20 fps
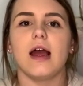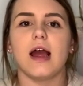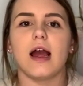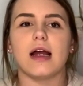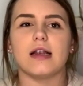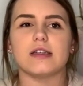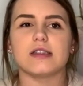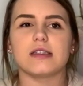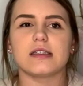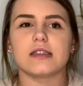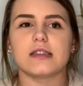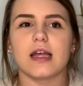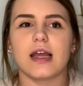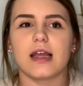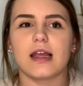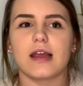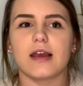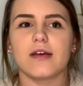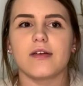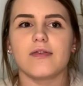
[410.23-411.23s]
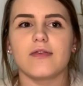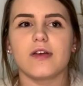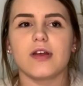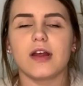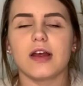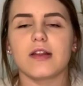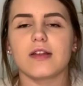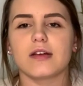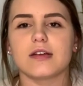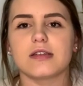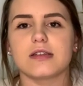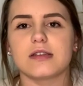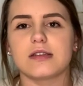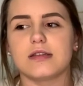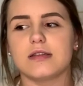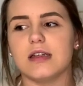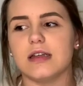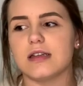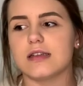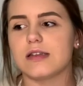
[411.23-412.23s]
I just like feel like there's
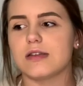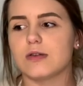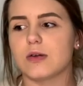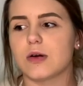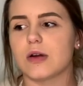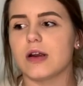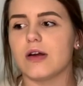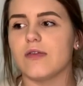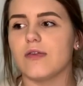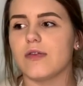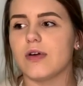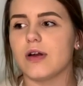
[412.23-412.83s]
this sort of